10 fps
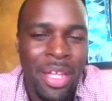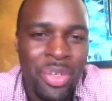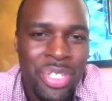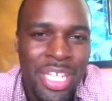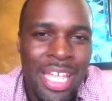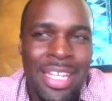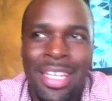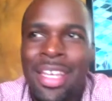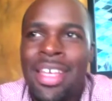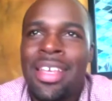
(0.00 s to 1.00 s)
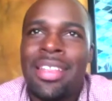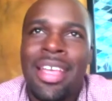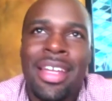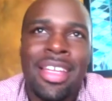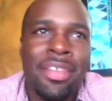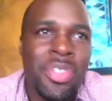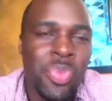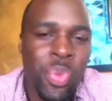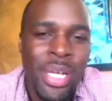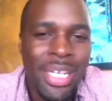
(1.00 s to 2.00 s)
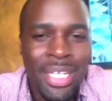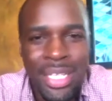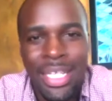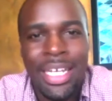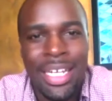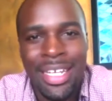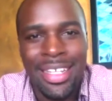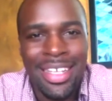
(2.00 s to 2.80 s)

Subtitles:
understanding the idea of spring cleaning,